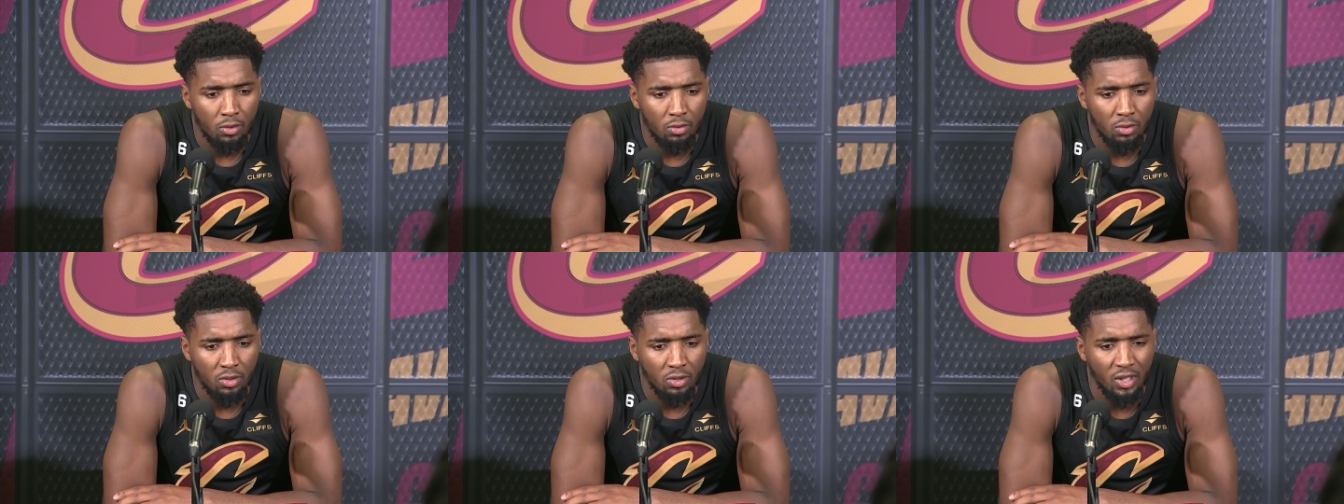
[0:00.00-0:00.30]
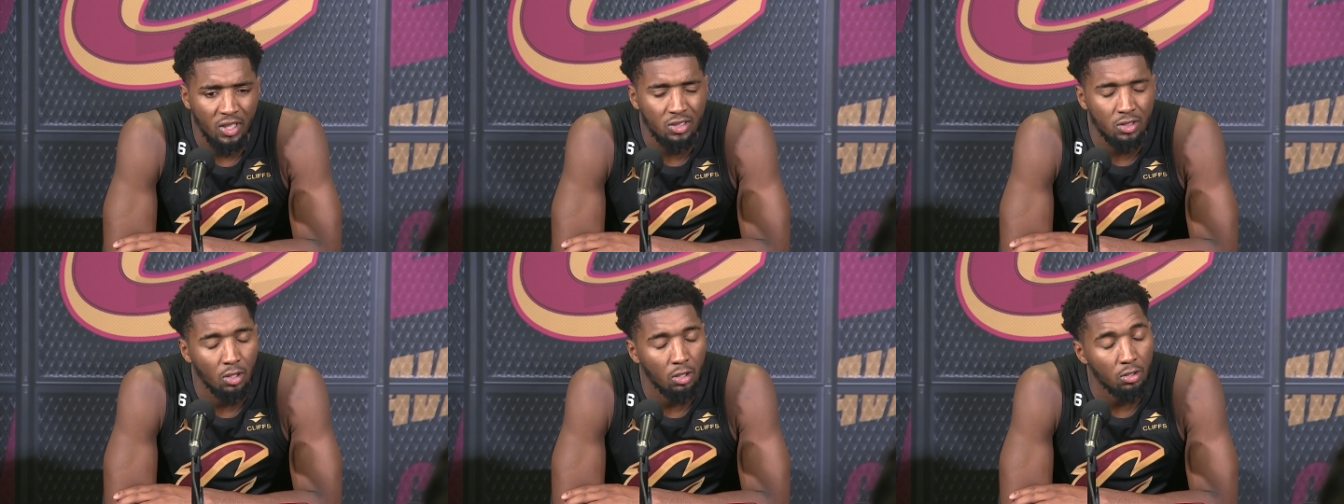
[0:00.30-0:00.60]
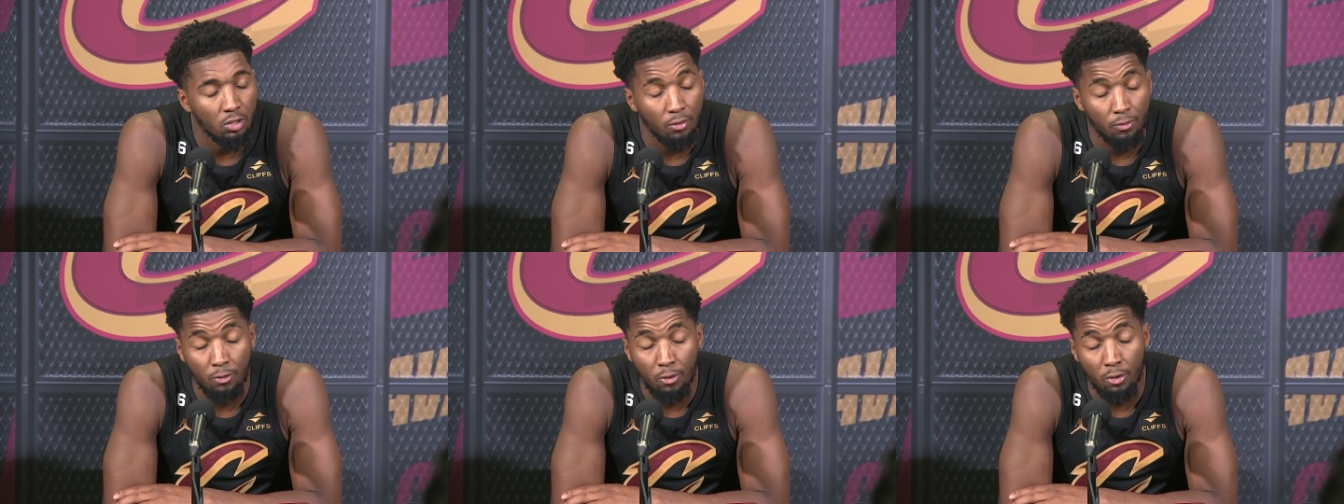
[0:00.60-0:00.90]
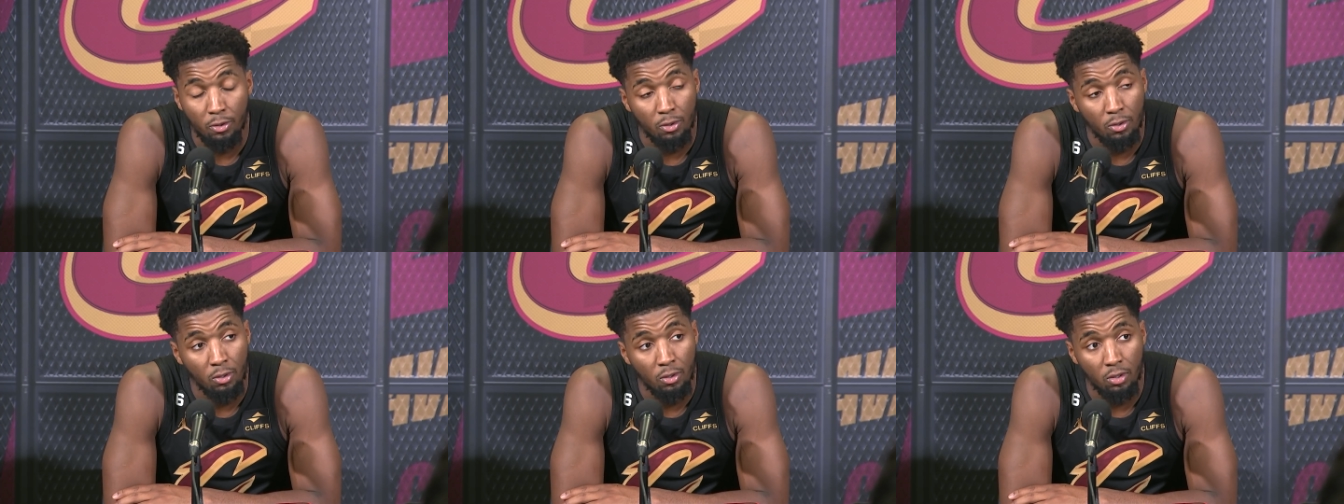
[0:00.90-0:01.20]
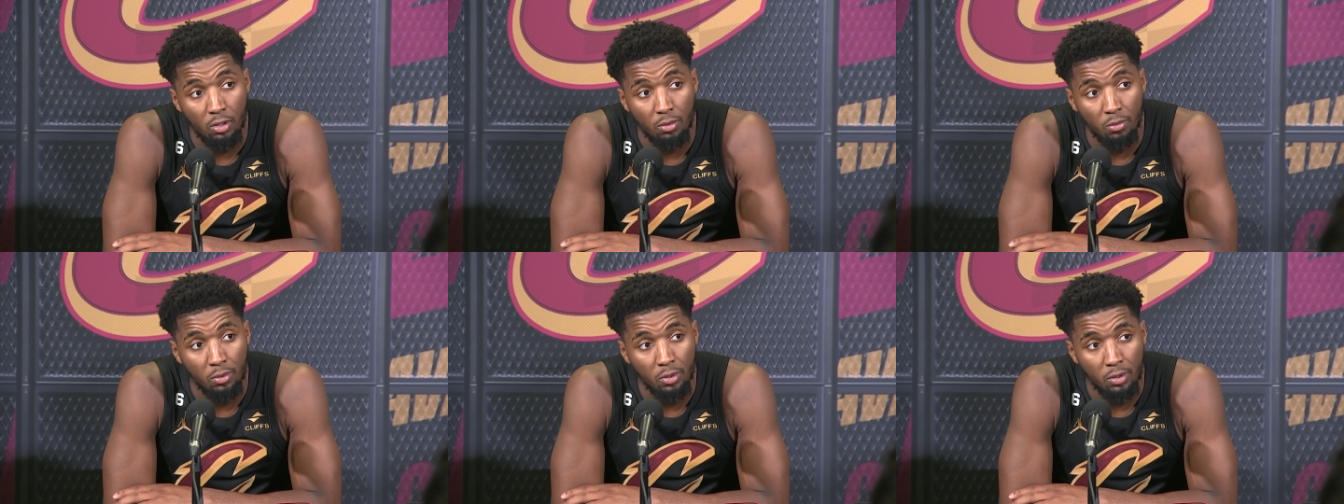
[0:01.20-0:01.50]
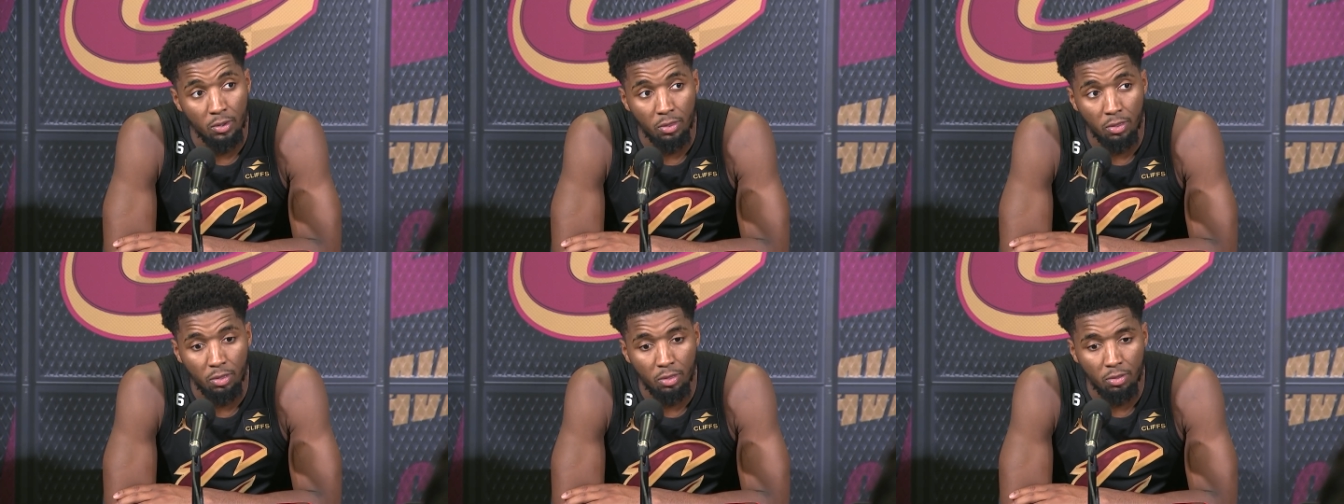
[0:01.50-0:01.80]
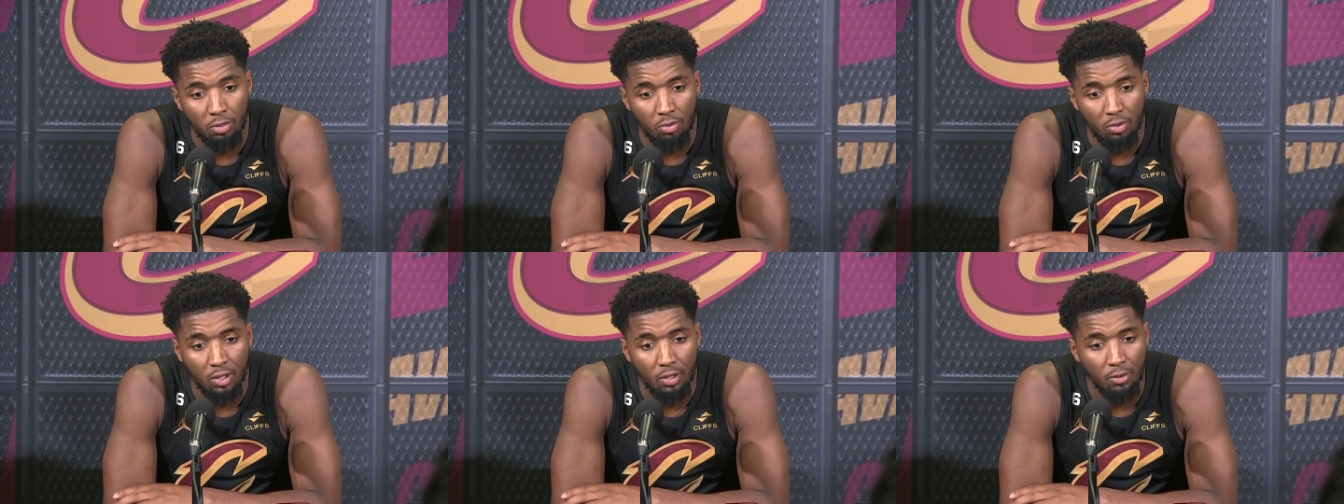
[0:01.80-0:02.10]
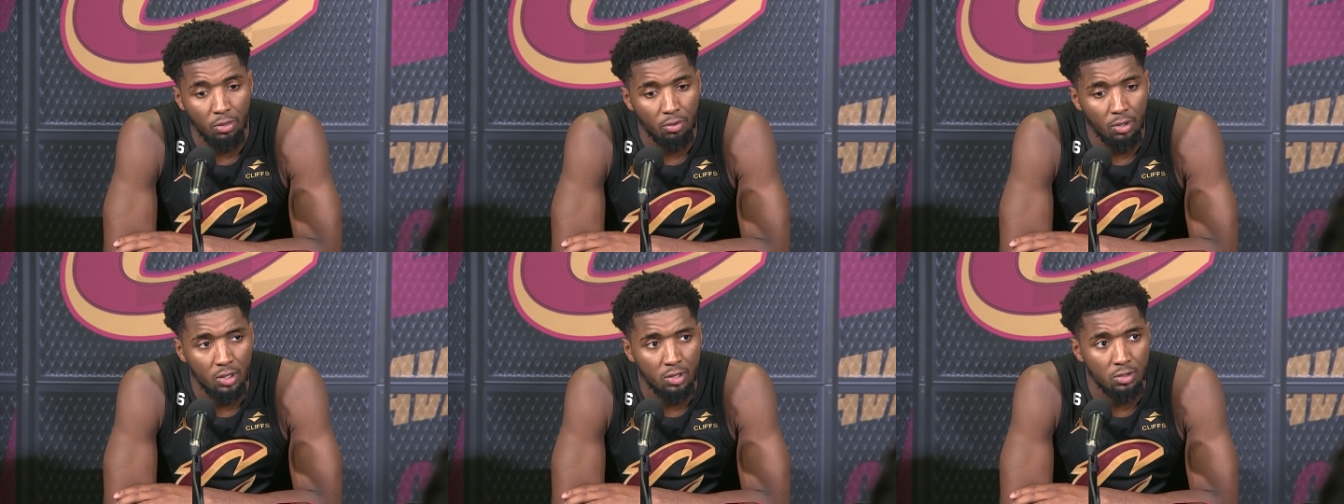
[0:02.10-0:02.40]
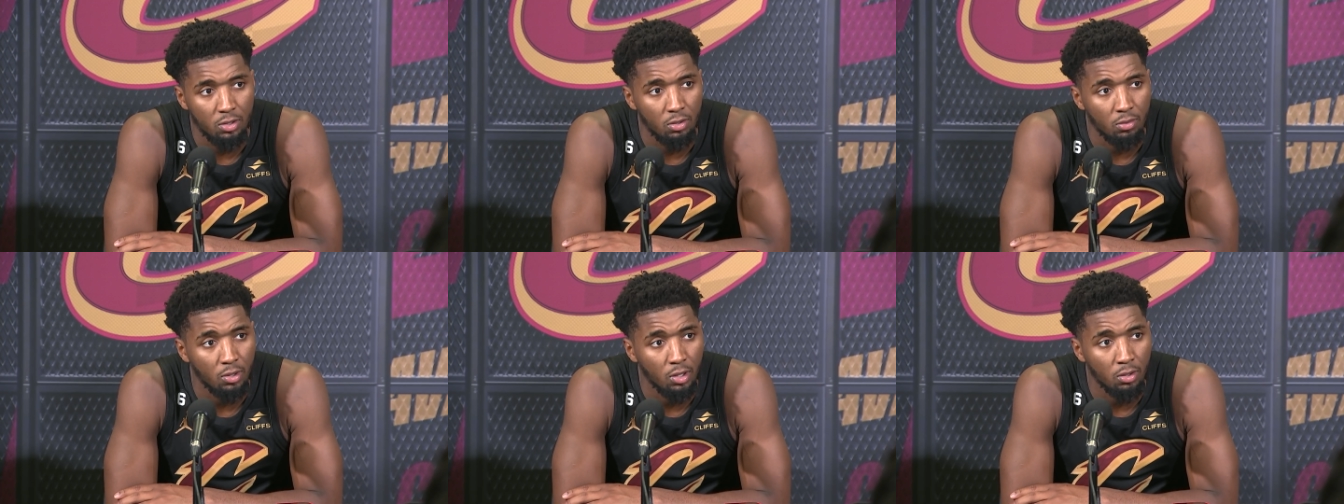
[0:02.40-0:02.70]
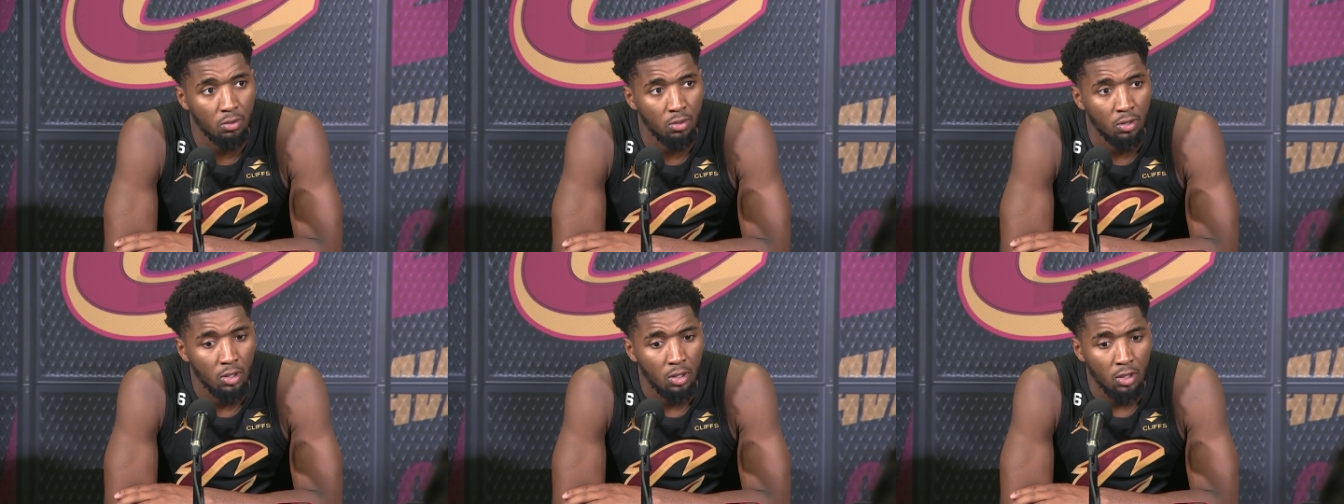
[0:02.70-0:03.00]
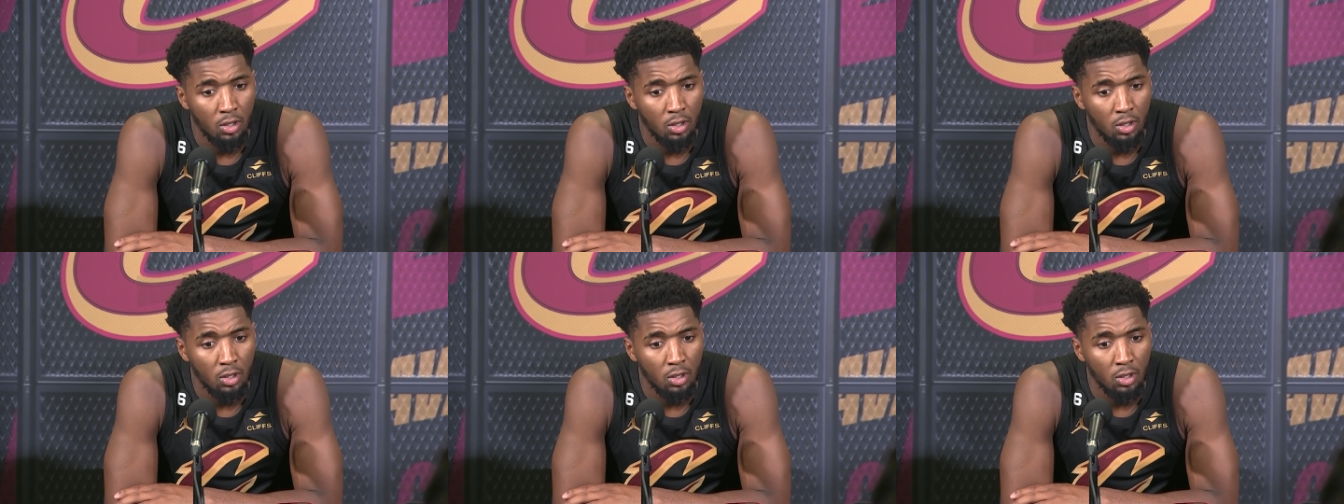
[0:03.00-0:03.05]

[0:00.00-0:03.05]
they started the fourth quarter with three or threes in a row.